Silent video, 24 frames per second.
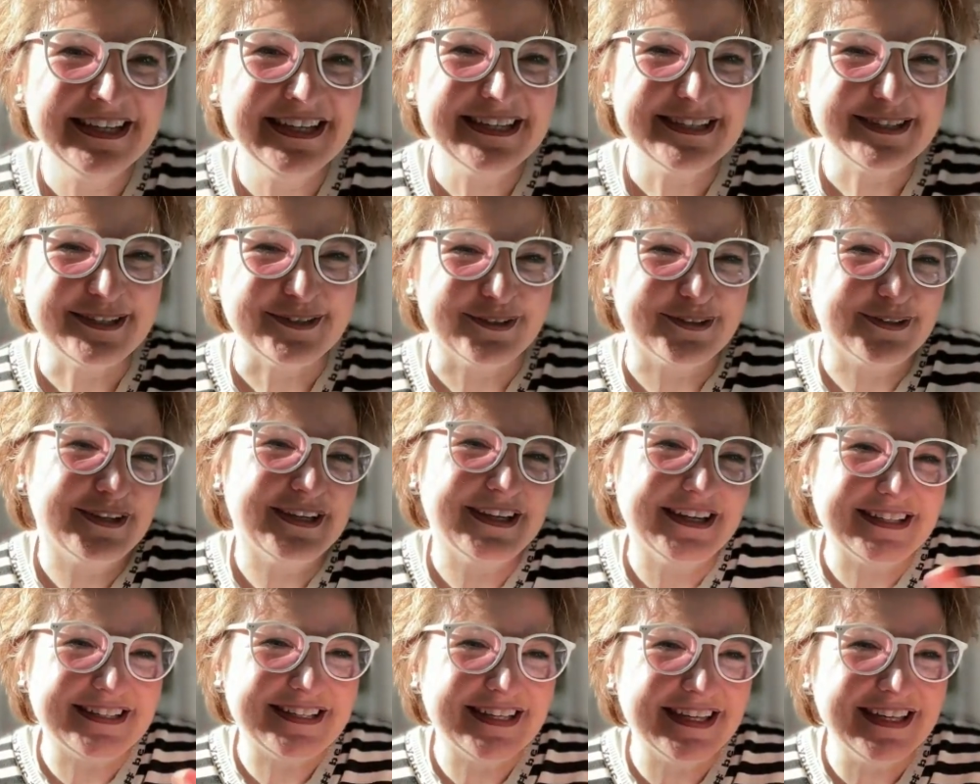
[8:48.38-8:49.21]
So
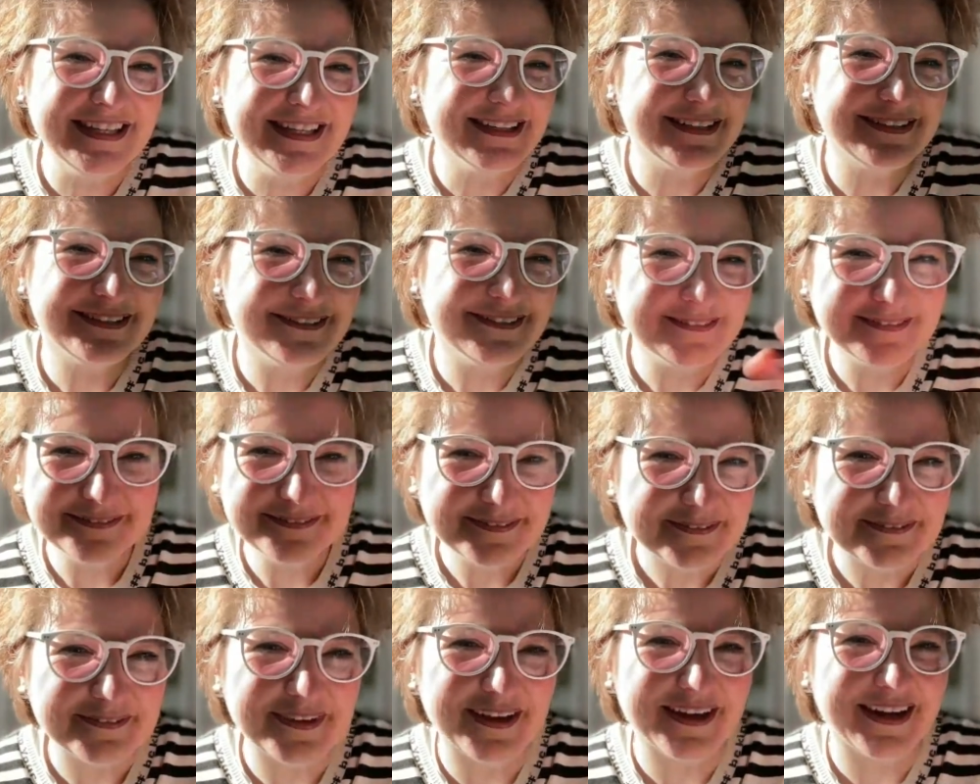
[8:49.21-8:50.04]
it healed
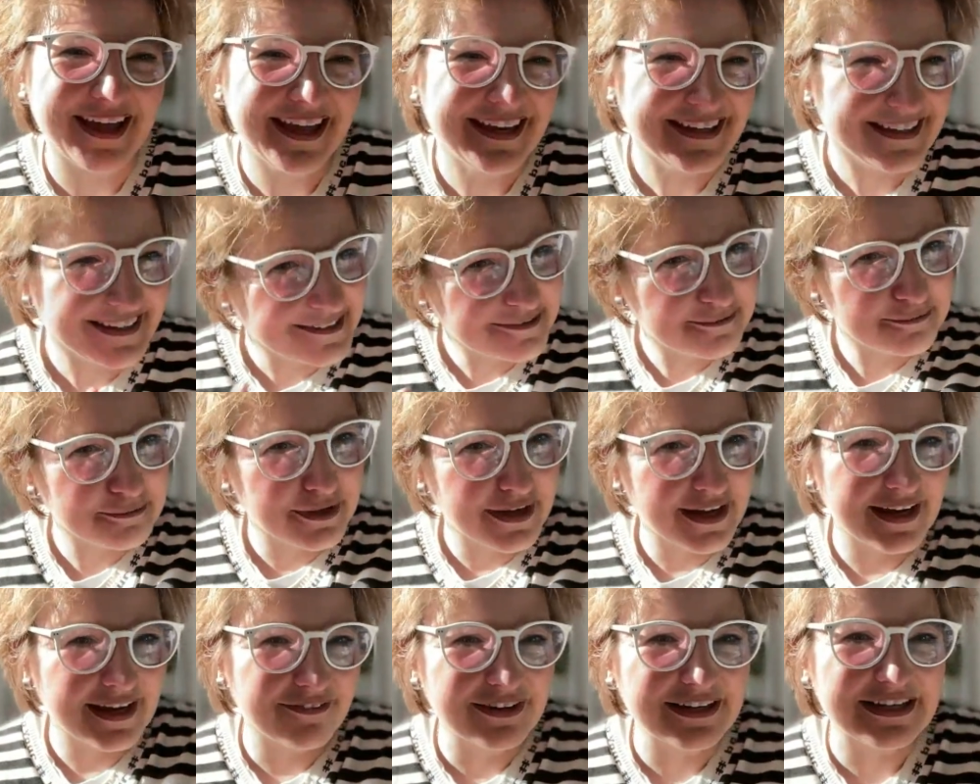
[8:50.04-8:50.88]
when I did what
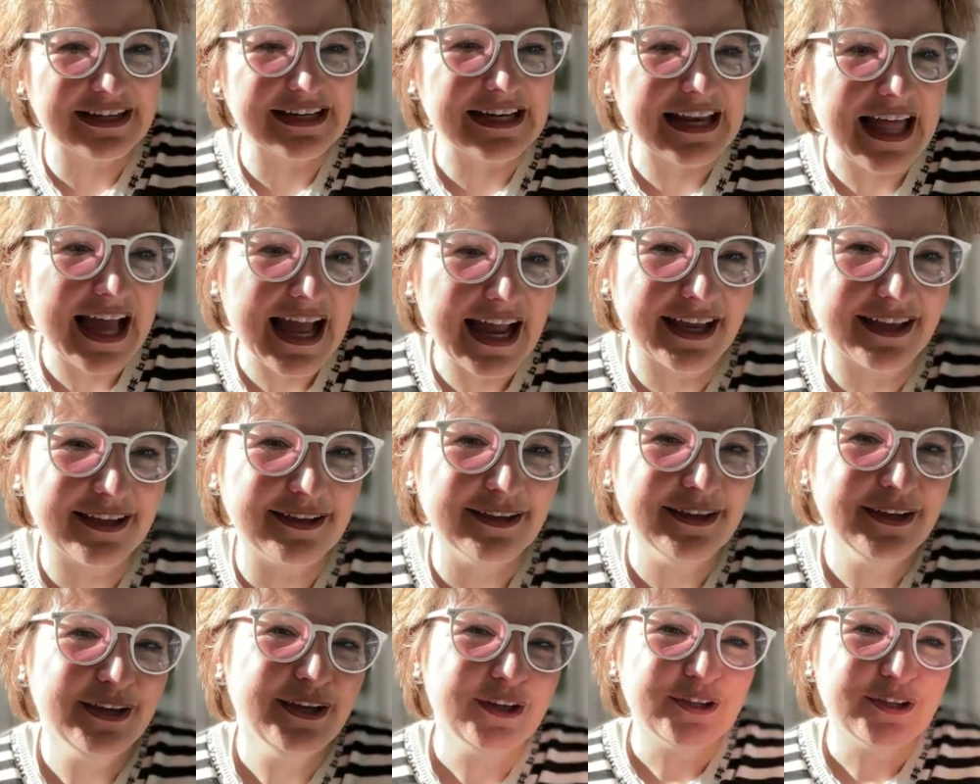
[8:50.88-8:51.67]
I really like.